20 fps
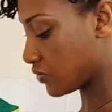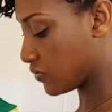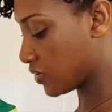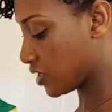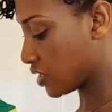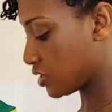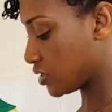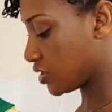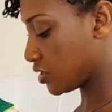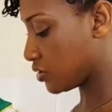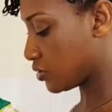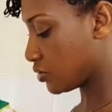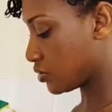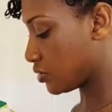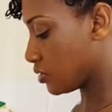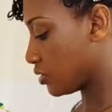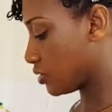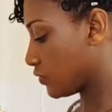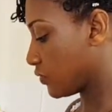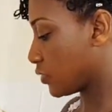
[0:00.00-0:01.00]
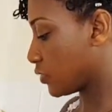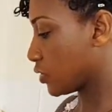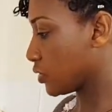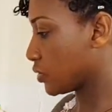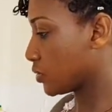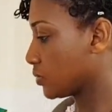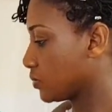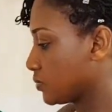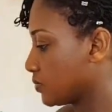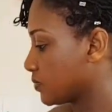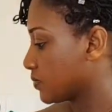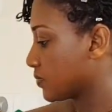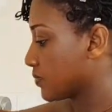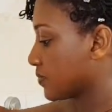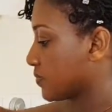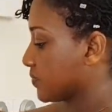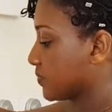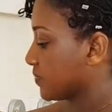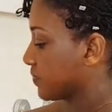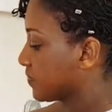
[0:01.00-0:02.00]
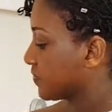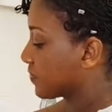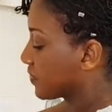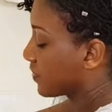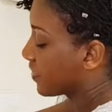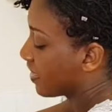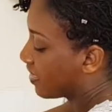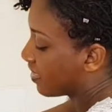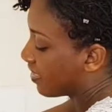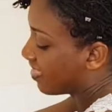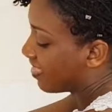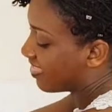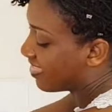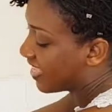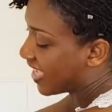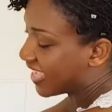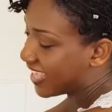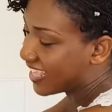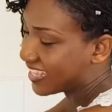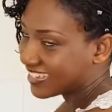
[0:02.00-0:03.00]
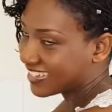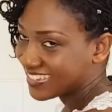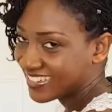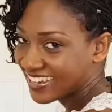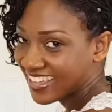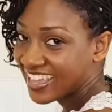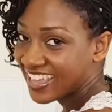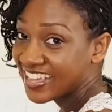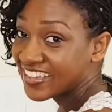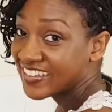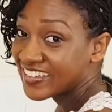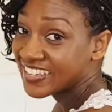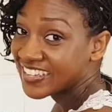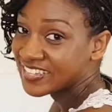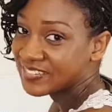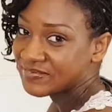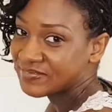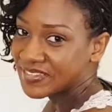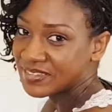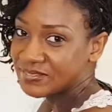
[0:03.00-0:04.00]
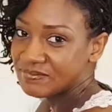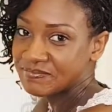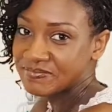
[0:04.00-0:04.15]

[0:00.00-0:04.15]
virgin olive oil. Kebab